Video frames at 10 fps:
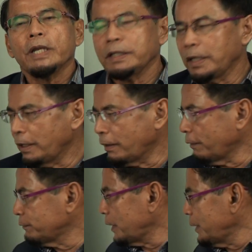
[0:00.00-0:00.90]
and the
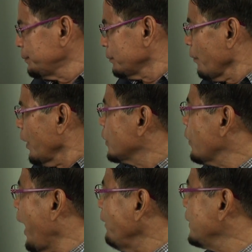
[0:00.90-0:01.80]
hereafter.
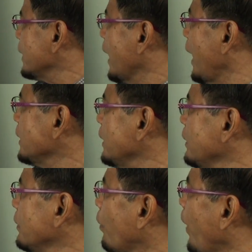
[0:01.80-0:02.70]
So I have discussed
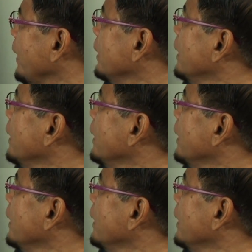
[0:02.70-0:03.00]
in quite